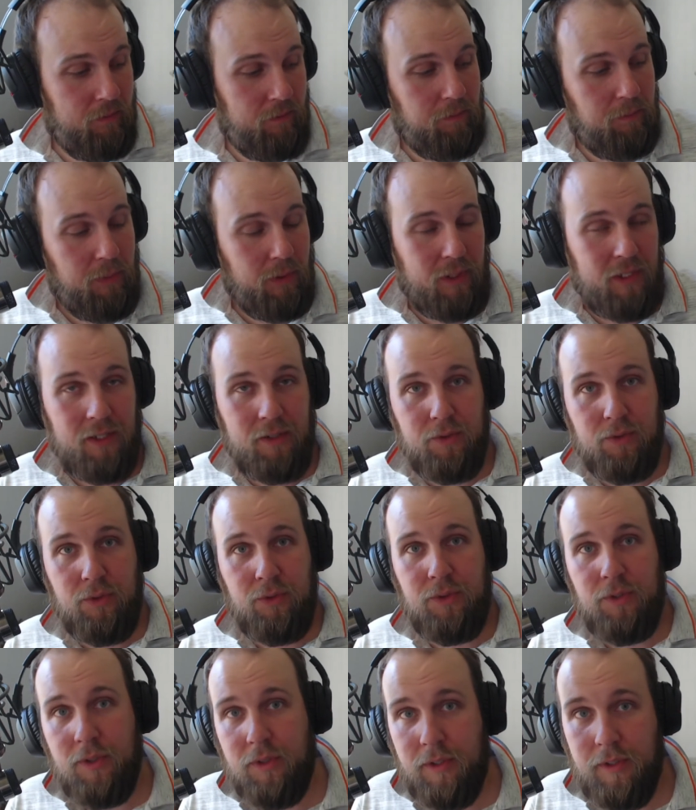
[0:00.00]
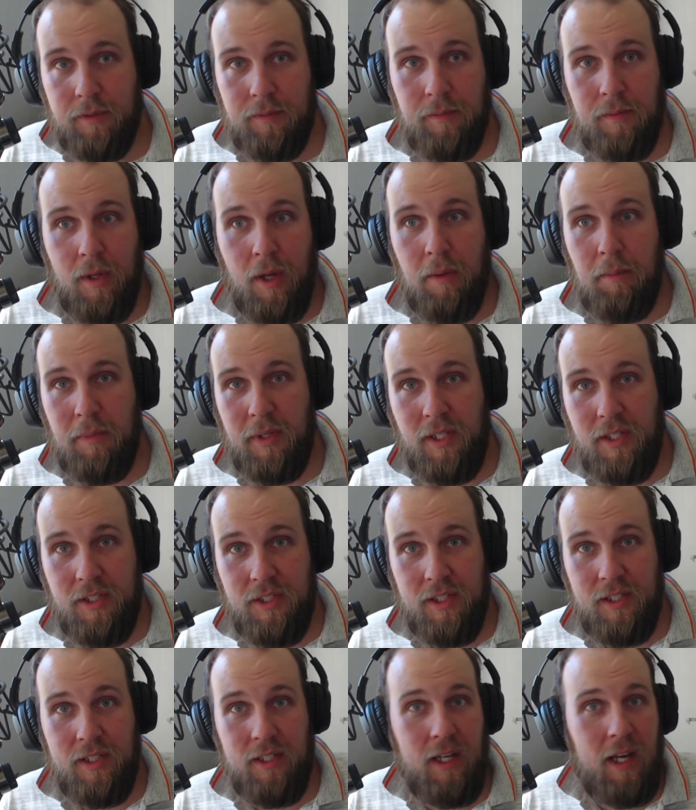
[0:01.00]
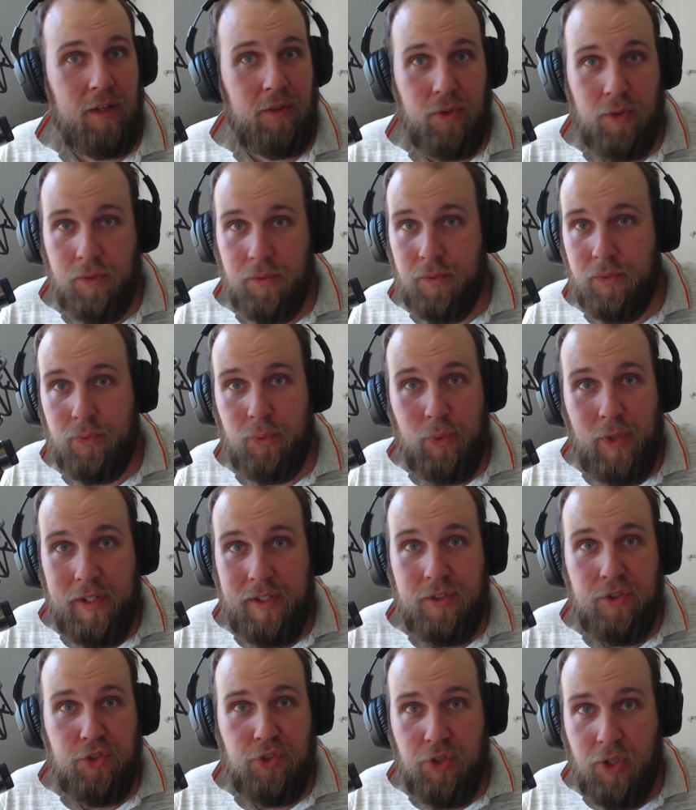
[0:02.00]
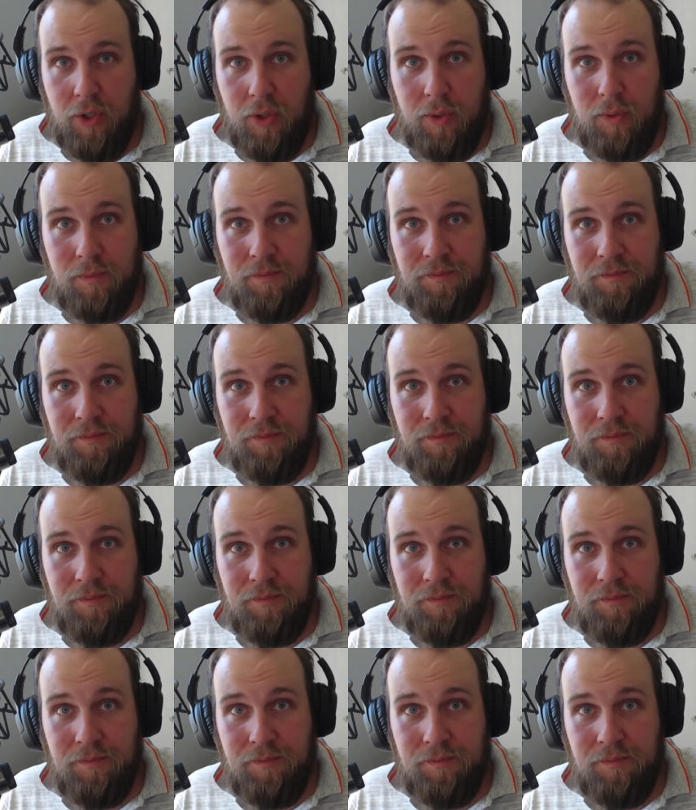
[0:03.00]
put into your PC and you're ready to go.